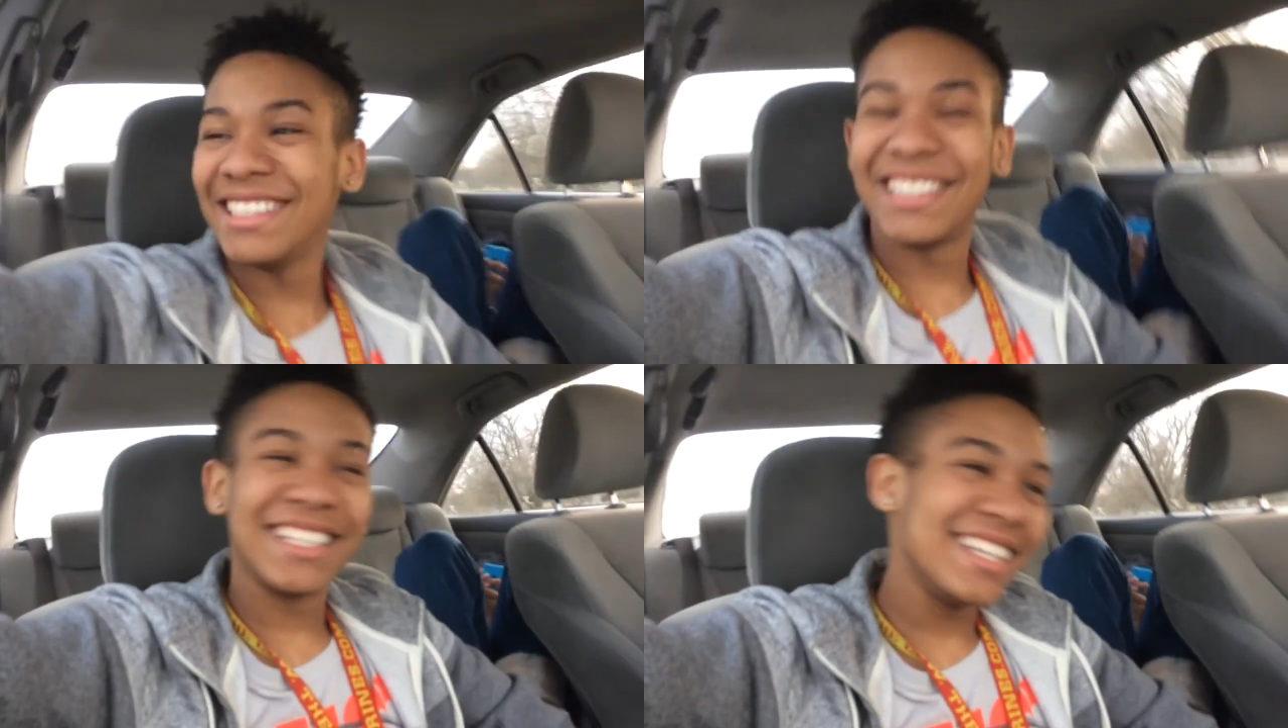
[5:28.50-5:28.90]

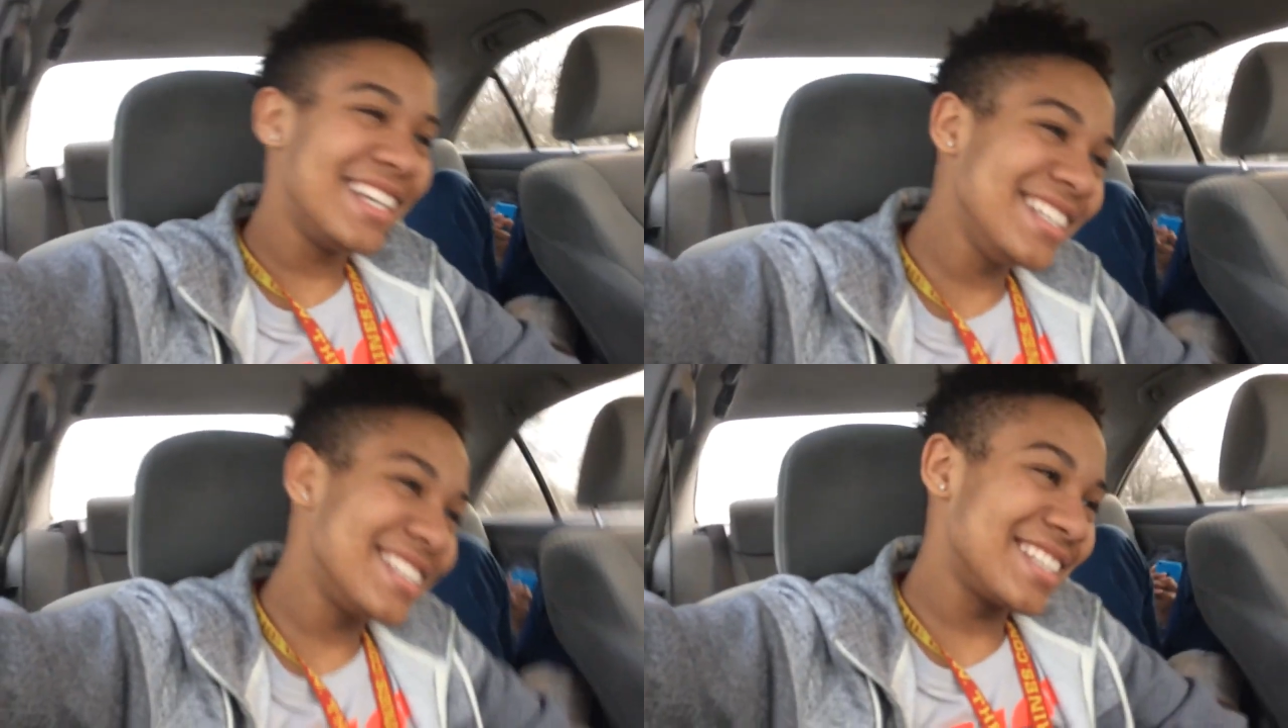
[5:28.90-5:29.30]
See,
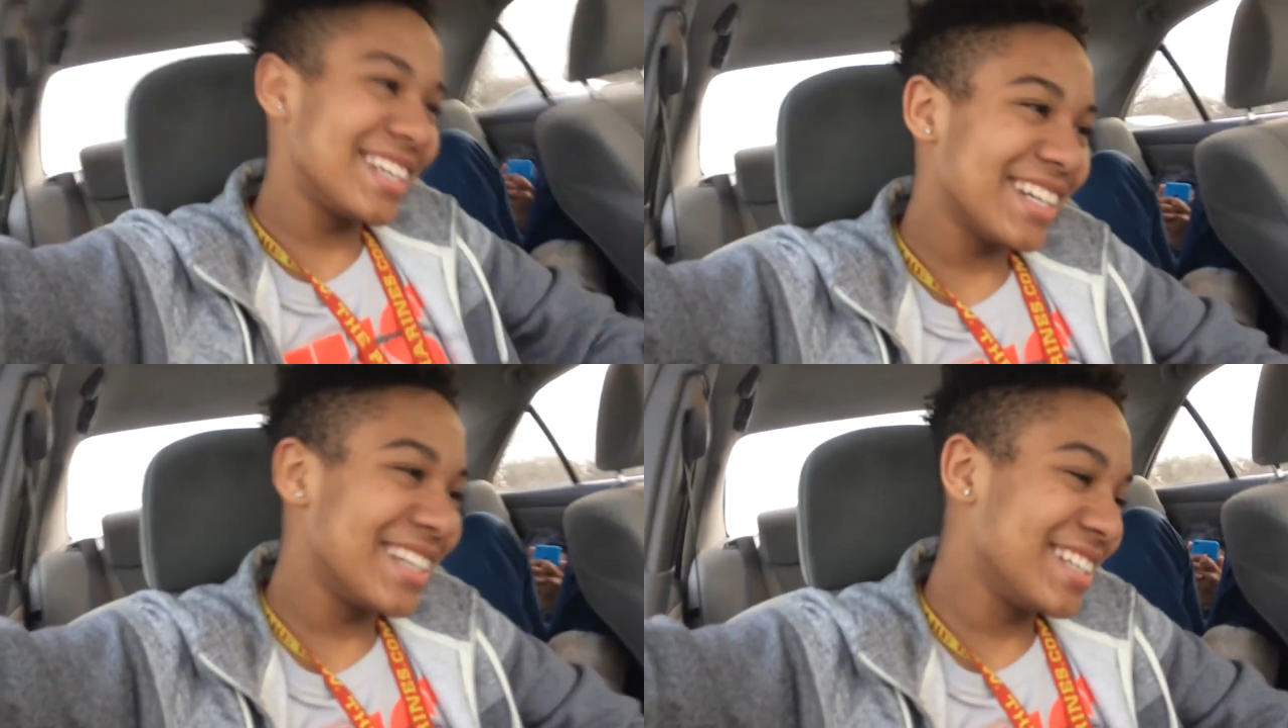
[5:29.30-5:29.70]
he
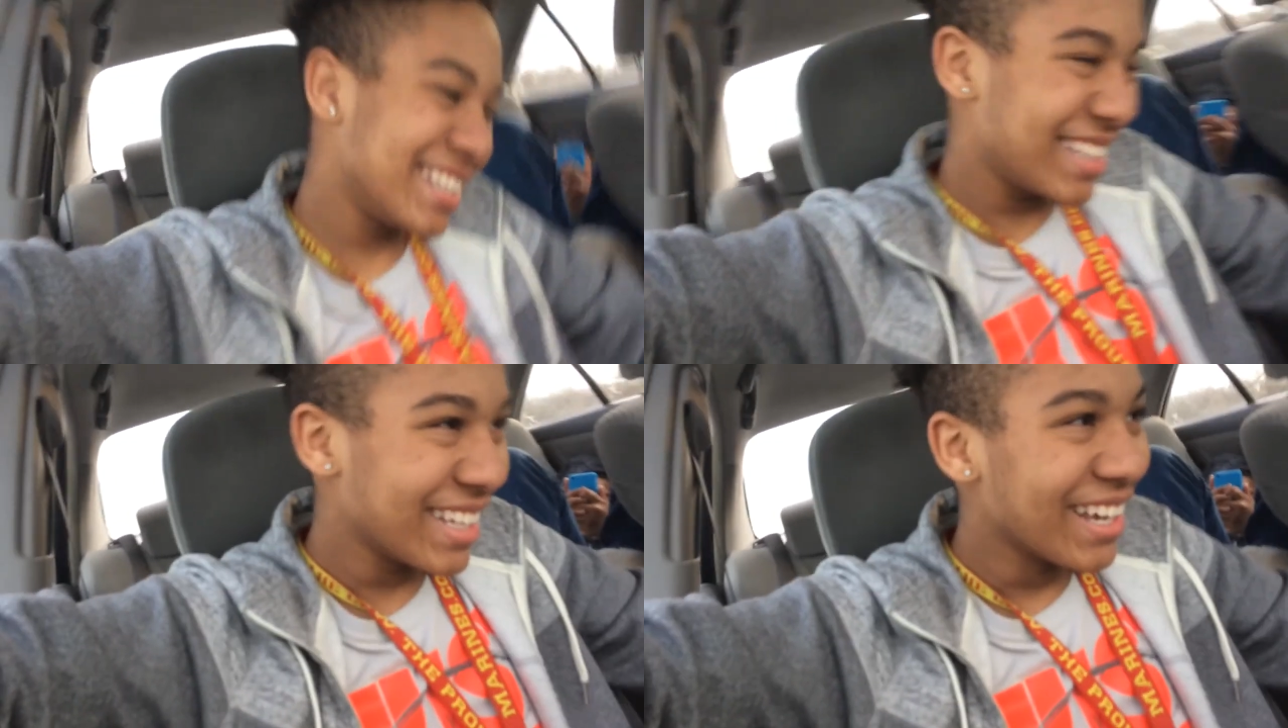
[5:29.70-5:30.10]
said,
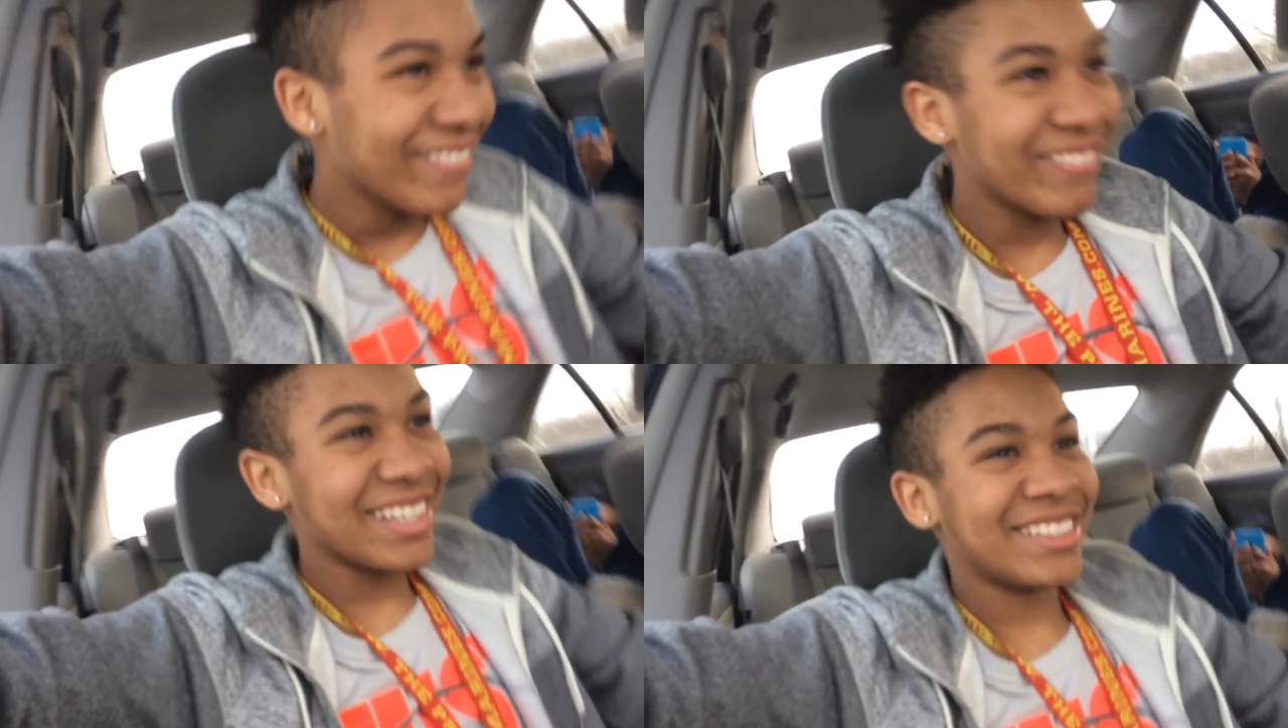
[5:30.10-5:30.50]

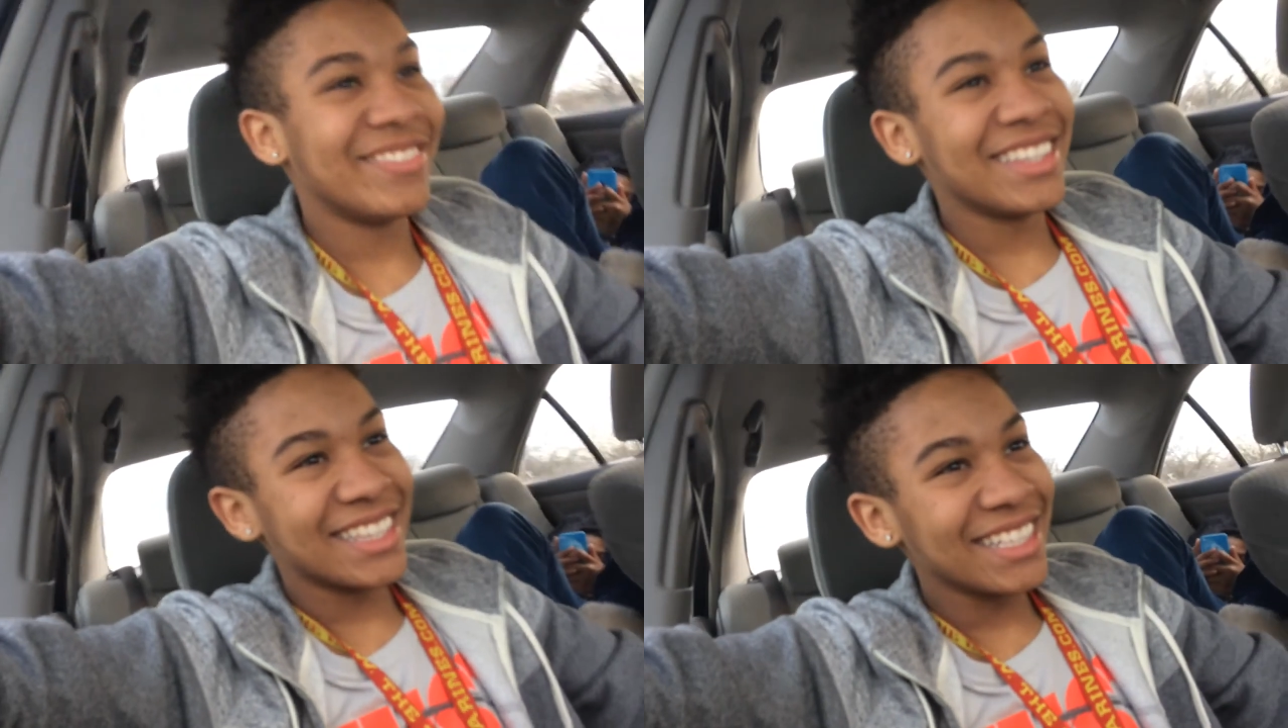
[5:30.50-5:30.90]
makes
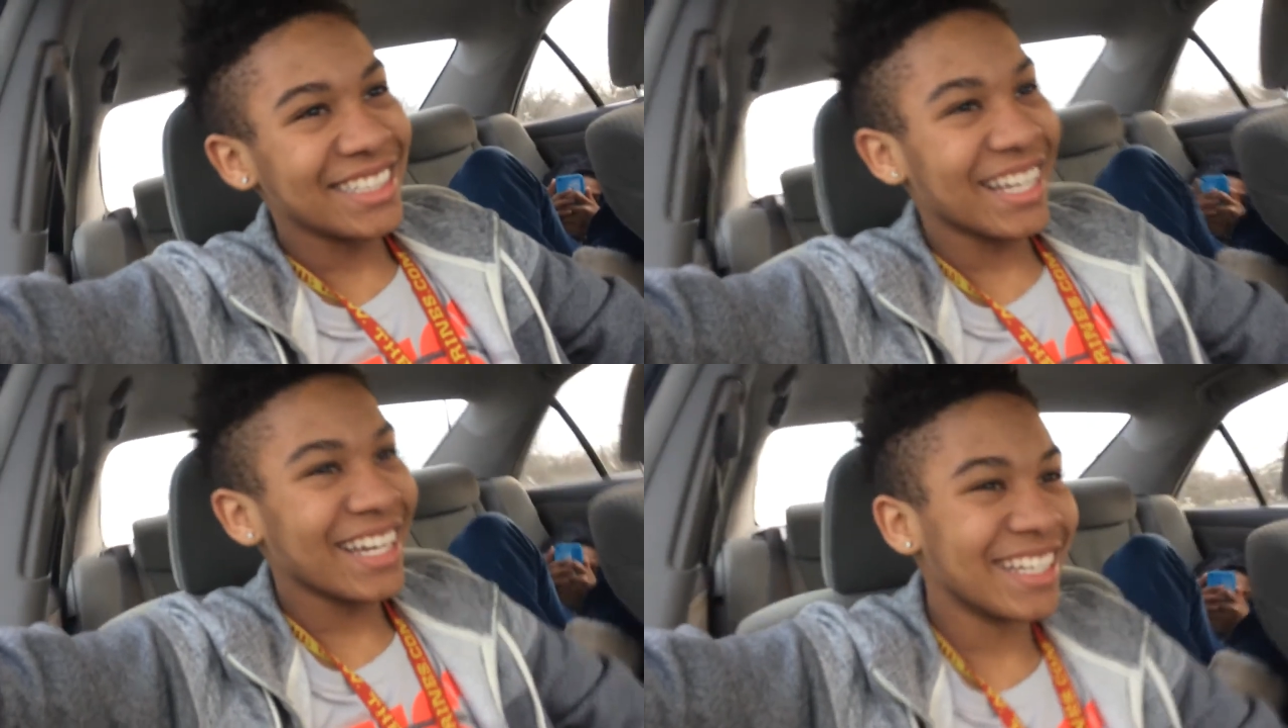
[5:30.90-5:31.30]
me
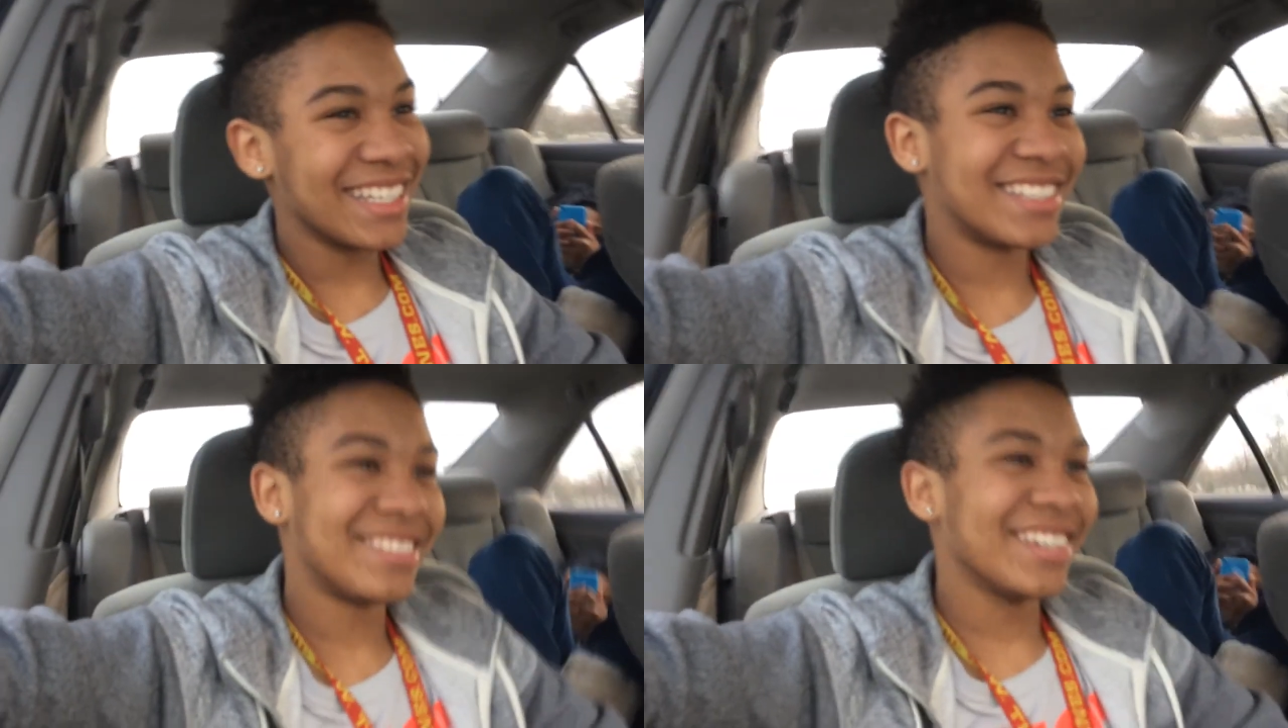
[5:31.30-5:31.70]
think that I
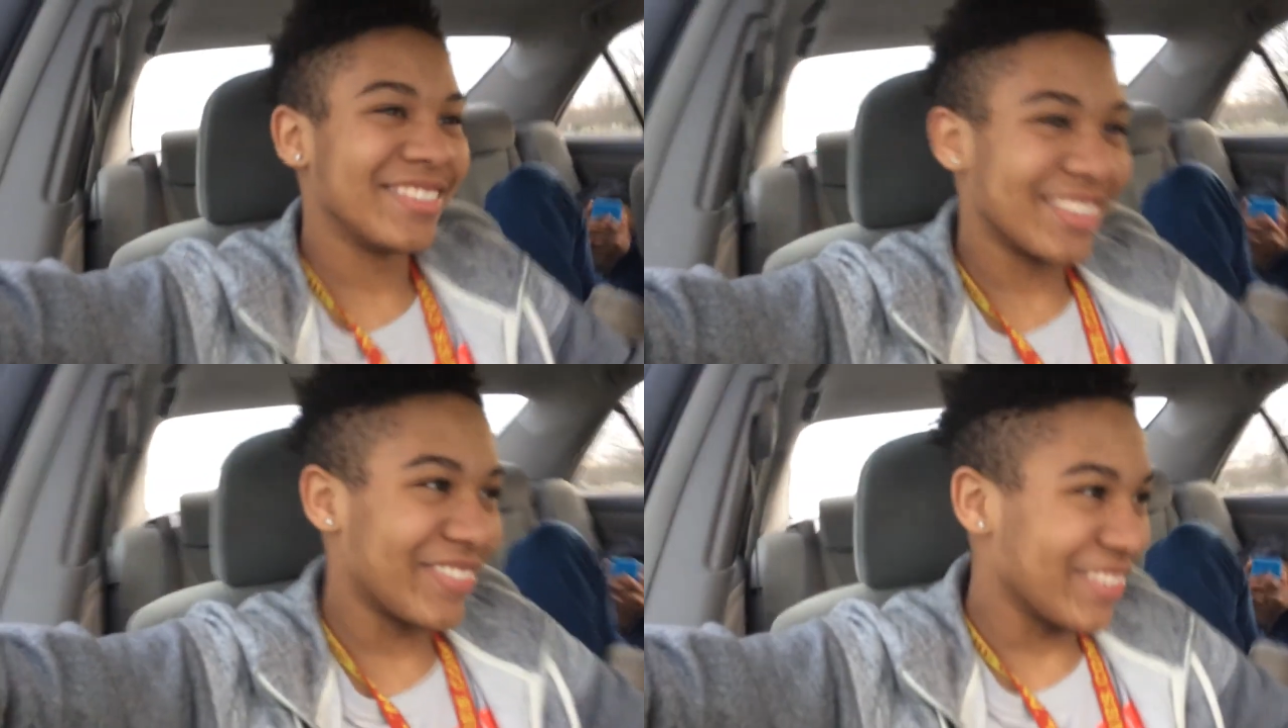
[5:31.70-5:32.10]
ain't get
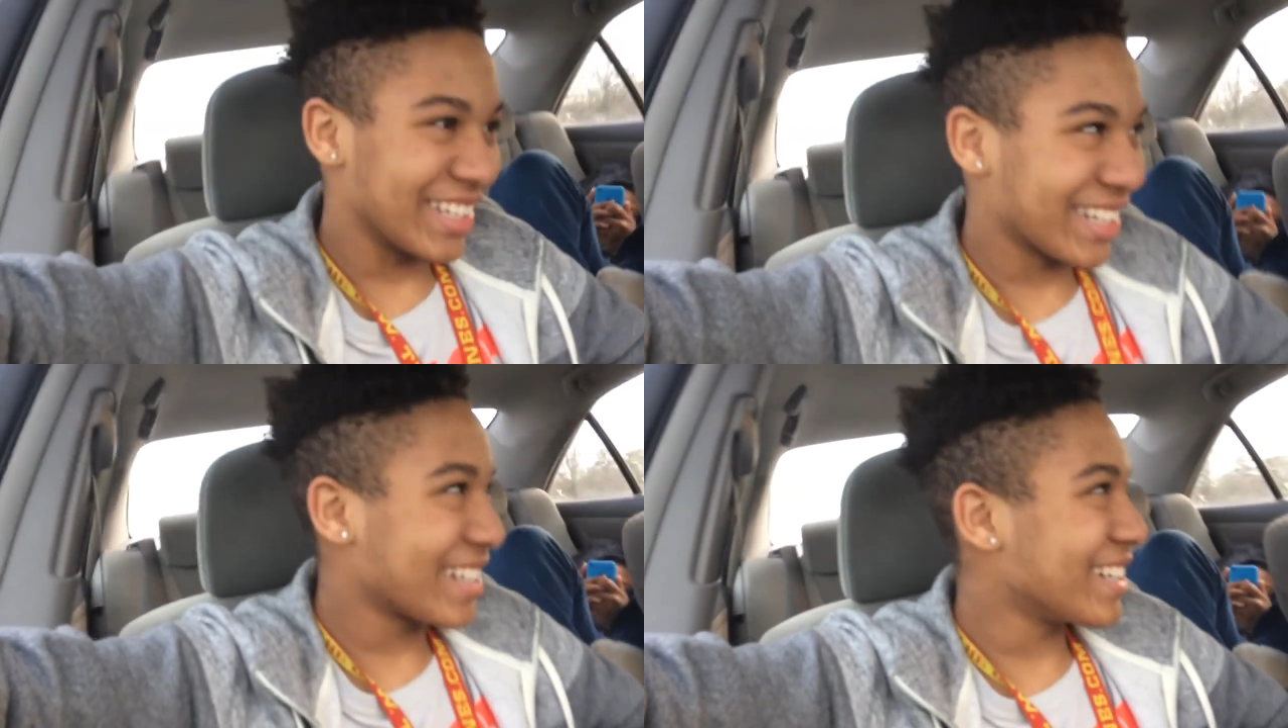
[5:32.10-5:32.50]
strapped up
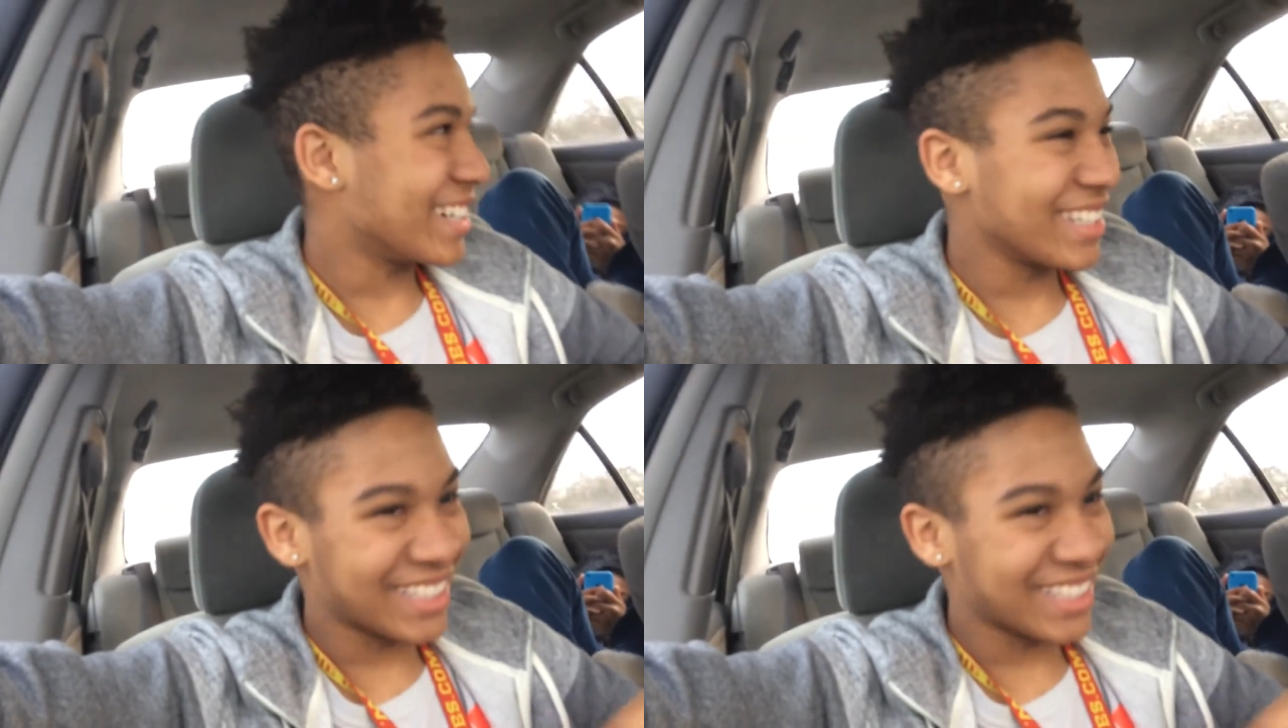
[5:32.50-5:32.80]
in the car.